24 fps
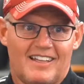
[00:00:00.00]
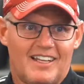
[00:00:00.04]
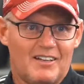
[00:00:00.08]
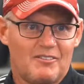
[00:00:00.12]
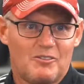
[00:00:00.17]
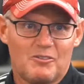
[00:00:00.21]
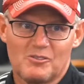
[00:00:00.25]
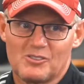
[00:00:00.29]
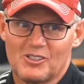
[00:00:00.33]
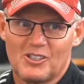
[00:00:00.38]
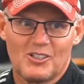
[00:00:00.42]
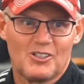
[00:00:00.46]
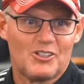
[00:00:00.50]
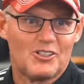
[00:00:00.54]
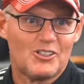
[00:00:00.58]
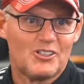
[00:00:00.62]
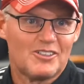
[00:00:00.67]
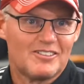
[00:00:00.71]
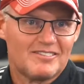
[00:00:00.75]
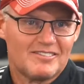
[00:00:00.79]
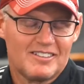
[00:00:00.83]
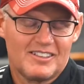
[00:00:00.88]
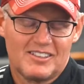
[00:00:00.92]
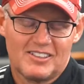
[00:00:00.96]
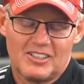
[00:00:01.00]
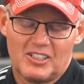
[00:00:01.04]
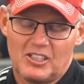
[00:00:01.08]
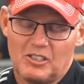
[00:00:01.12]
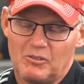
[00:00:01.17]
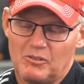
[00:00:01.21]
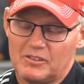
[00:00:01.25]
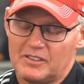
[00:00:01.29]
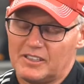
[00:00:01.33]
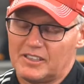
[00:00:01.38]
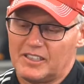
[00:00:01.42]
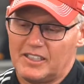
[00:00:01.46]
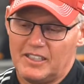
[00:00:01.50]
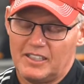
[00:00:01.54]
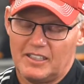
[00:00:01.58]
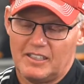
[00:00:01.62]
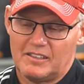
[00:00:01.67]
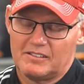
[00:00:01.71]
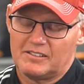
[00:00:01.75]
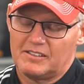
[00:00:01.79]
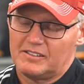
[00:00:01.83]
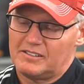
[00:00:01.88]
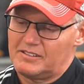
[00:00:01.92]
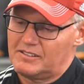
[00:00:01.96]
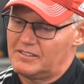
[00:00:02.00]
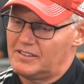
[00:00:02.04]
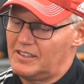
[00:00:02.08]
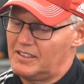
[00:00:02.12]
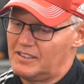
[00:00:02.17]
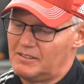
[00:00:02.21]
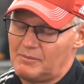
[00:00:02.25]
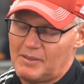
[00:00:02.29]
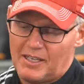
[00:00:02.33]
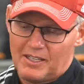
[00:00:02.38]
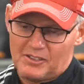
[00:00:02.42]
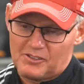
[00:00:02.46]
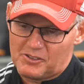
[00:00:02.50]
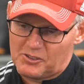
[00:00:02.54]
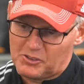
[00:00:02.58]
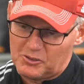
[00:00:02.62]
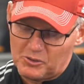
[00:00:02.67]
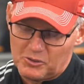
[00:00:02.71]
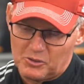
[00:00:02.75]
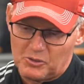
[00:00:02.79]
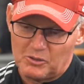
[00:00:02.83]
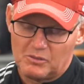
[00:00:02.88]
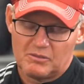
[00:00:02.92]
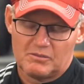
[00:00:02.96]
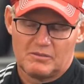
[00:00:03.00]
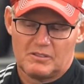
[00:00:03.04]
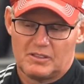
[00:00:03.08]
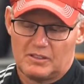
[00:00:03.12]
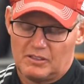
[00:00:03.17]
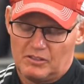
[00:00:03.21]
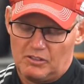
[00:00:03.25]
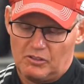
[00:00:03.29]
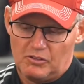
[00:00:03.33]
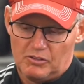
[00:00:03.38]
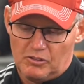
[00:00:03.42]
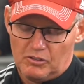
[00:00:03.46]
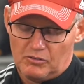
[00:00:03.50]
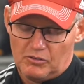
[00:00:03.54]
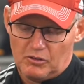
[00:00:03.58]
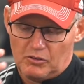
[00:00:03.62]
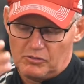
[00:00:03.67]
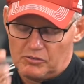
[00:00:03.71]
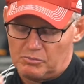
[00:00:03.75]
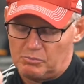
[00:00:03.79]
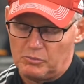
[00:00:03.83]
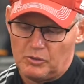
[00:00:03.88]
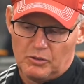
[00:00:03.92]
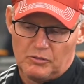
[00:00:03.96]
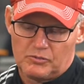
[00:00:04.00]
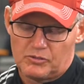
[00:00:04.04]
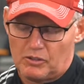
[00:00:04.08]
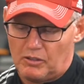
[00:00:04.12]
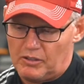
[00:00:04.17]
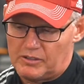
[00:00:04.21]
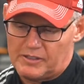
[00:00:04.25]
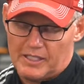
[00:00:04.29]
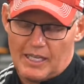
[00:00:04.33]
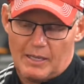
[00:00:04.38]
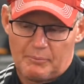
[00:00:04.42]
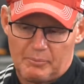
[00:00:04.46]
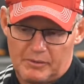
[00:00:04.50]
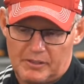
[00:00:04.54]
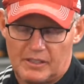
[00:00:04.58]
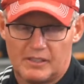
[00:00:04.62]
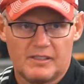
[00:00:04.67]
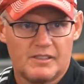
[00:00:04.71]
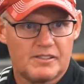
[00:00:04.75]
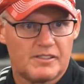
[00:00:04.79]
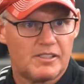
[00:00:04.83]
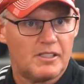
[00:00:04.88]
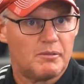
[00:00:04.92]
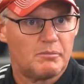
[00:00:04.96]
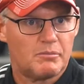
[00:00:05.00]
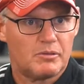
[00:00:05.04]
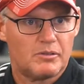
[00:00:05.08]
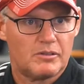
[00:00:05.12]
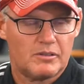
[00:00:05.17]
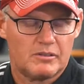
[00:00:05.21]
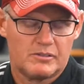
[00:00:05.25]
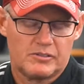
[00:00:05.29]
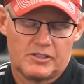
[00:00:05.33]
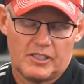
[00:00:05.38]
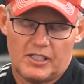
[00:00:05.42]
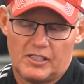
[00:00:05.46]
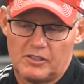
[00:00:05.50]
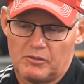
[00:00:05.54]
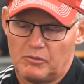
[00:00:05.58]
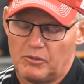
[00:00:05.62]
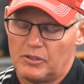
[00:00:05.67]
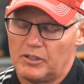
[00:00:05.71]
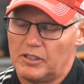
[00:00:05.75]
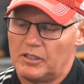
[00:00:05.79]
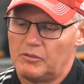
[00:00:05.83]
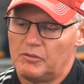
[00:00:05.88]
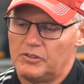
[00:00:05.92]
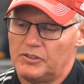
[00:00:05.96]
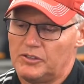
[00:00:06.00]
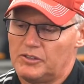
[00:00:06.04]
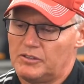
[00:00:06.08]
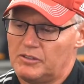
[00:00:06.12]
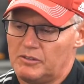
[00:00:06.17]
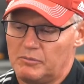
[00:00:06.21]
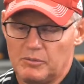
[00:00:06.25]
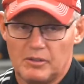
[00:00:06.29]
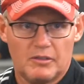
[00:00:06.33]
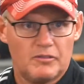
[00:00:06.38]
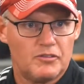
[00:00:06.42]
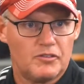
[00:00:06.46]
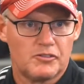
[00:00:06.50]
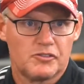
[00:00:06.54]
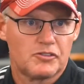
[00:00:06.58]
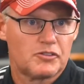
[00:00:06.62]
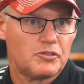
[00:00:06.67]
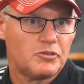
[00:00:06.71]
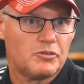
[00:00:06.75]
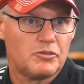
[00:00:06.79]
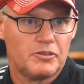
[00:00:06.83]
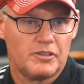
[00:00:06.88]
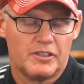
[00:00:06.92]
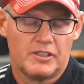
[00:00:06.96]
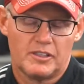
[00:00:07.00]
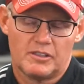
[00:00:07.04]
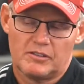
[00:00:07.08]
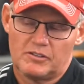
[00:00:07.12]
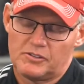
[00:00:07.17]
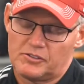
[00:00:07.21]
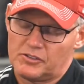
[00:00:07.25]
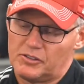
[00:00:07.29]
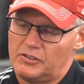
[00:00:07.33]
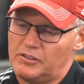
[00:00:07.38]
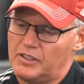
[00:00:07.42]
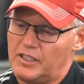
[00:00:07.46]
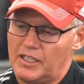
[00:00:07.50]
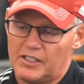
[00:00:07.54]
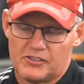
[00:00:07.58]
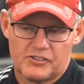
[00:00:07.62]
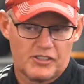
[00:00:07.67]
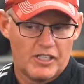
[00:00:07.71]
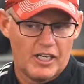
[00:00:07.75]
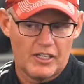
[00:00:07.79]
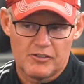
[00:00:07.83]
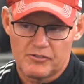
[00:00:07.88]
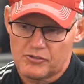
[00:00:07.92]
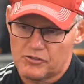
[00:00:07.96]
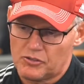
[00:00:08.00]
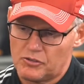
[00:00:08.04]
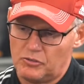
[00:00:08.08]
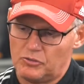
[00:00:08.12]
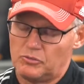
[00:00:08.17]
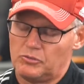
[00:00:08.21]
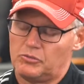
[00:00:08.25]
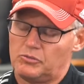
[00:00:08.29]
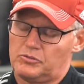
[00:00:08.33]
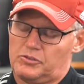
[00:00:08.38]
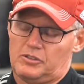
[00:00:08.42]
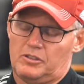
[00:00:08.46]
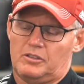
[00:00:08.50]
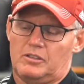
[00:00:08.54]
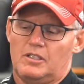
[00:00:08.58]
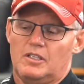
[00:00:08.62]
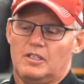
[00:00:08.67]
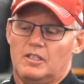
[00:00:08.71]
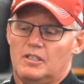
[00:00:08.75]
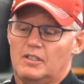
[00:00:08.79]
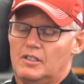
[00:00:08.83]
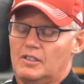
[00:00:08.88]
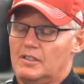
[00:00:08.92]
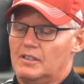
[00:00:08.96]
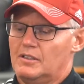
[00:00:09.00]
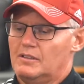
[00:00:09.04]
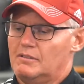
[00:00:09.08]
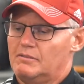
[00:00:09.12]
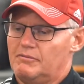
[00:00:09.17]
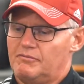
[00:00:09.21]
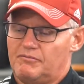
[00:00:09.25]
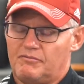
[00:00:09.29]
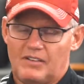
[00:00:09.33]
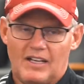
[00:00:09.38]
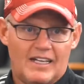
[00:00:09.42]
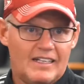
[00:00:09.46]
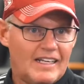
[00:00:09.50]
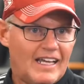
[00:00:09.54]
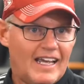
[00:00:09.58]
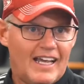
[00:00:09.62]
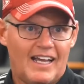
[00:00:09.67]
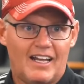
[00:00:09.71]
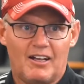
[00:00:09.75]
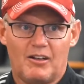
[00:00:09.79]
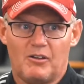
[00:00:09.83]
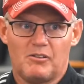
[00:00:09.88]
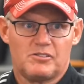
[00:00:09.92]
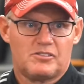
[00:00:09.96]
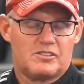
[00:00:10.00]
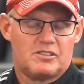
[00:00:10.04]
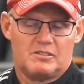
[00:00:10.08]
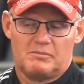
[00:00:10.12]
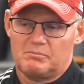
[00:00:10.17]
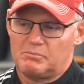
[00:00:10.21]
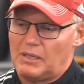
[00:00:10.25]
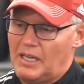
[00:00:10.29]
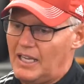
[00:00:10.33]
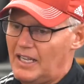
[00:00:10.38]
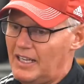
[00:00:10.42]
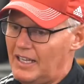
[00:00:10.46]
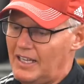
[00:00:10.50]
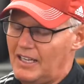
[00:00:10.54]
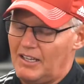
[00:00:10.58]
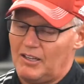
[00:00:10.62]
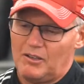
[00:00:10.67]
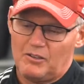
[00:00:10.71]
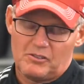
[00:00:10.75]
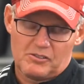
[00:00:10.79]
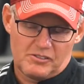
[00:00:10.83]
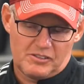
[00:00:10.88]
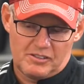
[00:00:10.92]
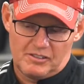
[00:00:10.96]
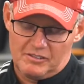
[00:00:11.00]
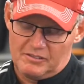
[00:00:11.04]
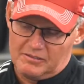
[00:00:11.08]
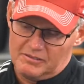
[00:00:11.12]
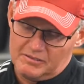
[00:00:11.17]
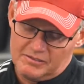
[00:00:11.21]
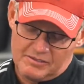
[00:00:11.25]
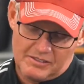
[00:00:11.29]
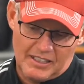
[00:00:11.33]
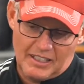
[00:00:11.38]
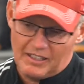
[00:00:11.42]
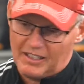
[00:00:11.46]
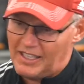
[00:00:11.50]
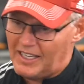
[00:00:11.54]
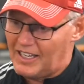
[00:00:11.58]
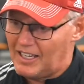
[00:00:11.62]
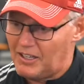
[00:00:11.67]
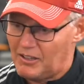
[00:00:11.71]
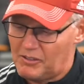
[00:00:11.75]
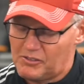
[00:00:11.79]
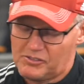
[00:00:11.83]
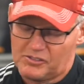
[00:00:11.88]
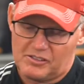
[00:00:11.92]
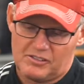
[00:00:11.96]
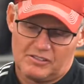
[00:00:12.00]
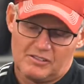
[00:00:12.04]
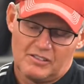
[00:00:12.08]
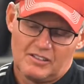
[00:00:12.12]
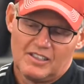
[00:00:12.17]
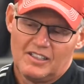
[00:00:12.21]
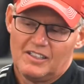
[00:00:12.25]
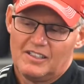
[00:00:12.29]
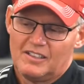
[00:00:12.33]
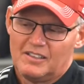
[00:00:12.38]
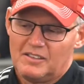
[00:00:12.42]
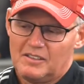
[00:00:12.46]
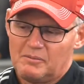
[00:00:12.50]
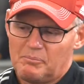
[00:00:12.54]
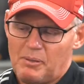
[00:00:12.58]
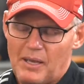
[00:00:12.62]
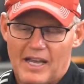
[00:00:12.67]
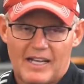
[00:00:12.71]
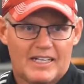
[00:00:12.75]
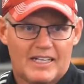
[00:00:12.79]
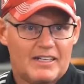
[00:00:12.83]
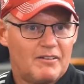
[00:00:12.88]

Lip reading: lot of it was on her, you know, with the kids and getting them out of school. And you know, those moves always happen in December and January when you're in the middle of your school year, and so you got to change schools and find a house and buy a house and sell a house and pack